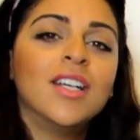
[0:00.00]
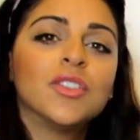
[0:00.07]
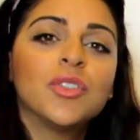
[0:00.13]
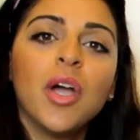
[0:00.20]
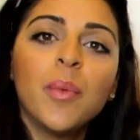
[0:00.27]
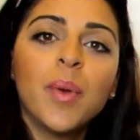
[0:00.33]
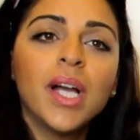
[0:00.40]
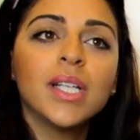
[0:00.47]
So
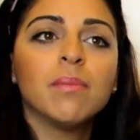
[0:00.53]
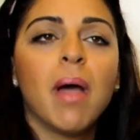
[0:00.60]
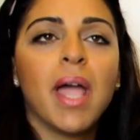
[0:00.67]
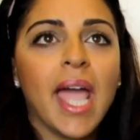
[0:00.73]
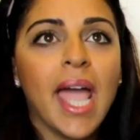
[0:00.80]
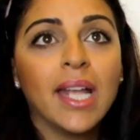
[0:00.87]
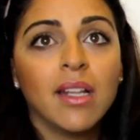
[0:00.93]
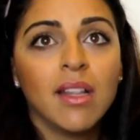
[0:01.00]
I write my
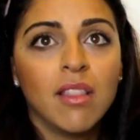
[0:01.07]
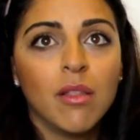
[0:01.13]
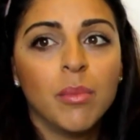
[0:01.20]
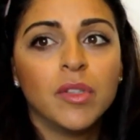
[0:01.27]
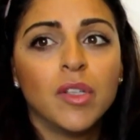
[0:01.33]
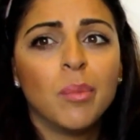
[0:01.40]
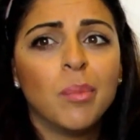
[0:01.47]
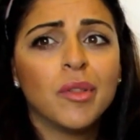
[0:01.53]
ayn in the
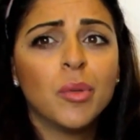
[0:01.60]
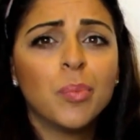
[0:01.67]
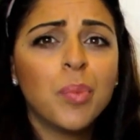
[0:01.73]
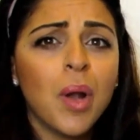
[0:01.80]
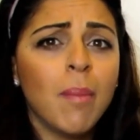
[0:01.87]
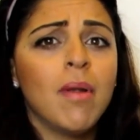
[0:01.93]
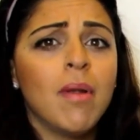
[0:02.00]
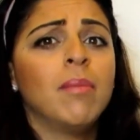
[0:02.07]
middle, but the
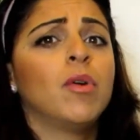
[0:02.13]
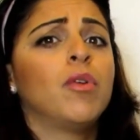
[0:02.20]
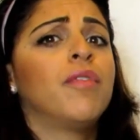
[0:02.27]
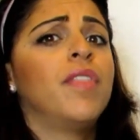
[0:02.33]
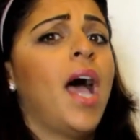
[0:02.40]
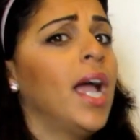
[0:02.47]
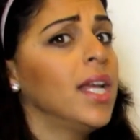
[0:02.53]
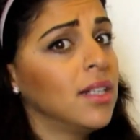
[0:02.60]
problem of
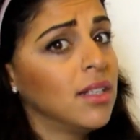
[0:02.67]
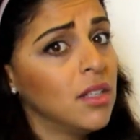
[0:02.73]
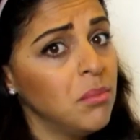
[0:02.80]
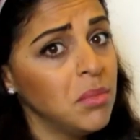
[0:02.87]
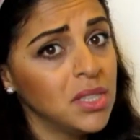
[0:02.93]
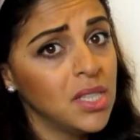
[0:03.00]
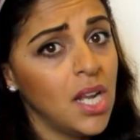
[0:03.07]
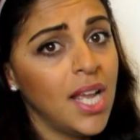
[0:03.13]
the ayn in the
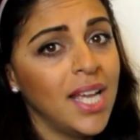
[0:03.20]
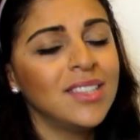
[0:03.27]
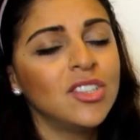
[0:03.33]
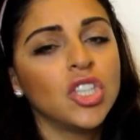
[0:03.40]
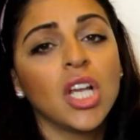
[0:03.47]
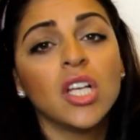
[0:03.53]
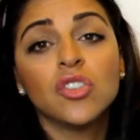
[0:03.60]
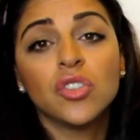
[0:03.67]
middle, it
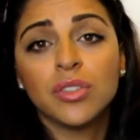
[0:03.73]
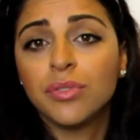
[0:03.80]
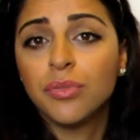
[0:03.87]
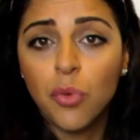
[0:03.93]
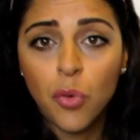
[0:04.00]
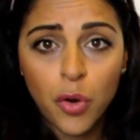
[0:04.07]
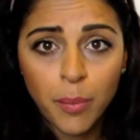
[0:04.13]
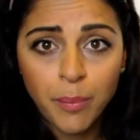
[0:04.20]
changes
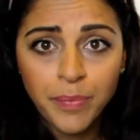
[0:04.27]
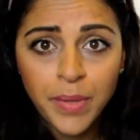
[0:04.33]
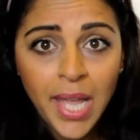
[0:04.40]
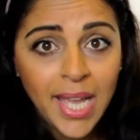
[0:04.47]
form.